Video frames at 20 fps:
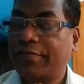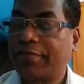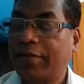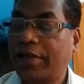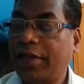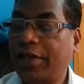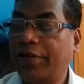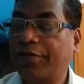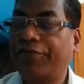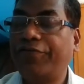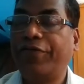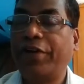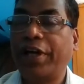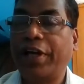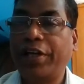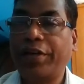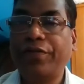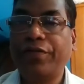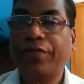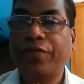
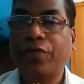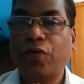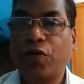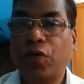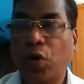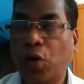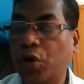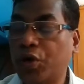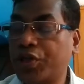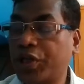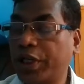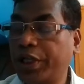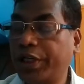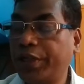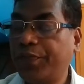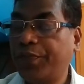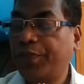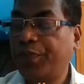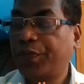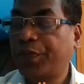very
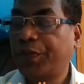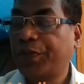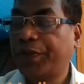closely,